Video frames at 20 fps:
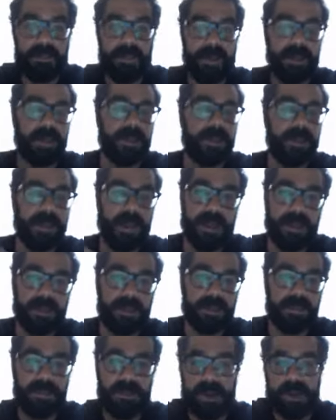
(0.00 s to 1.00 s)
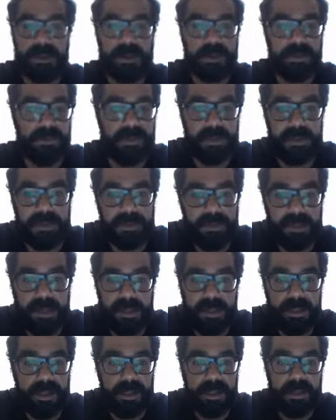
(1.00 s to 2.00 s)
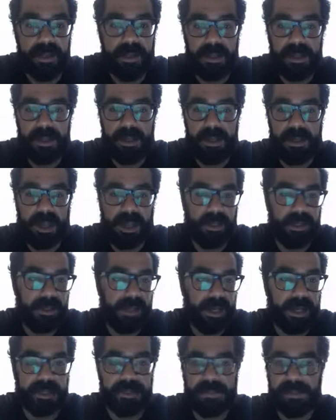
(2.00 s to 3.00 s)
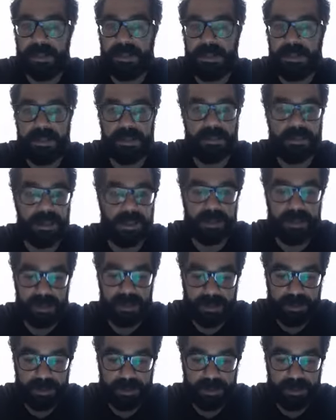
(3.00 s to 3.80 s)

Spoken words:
My eyes are brown. If they're green, then I'd attach meaning to green.